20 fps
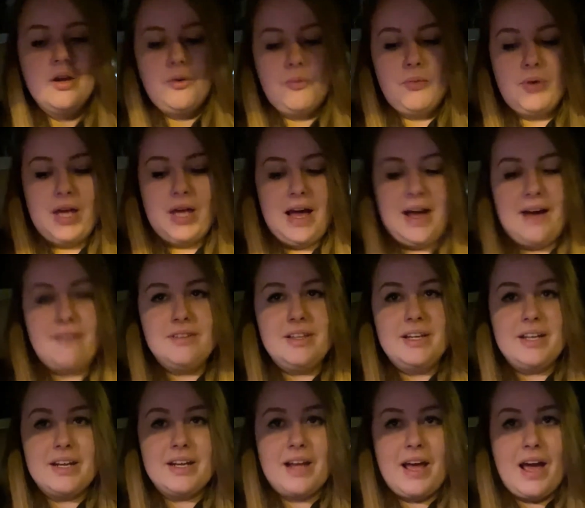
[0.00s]
We have
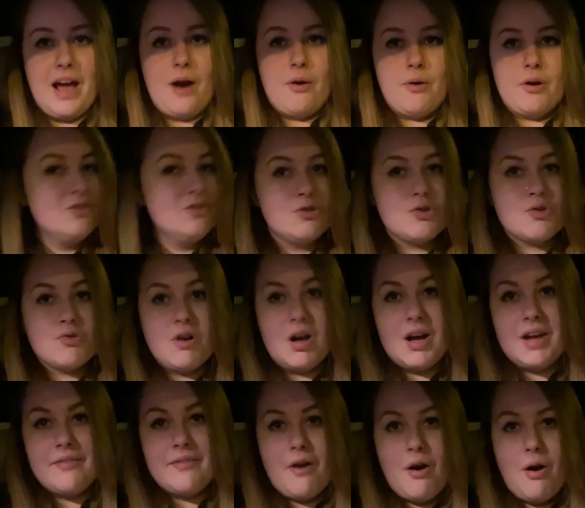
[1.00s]
like an hour
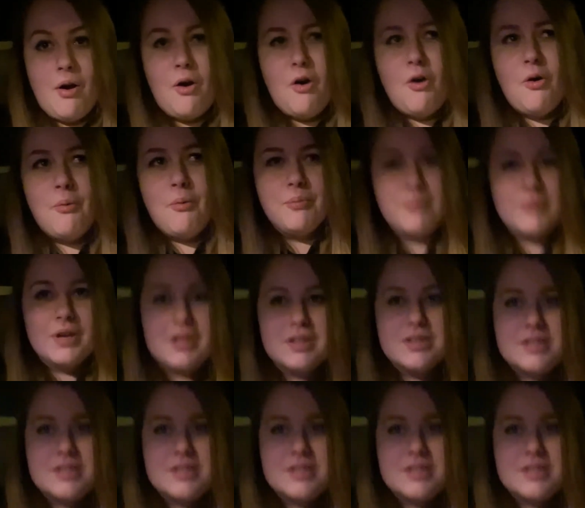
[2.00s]
drive home,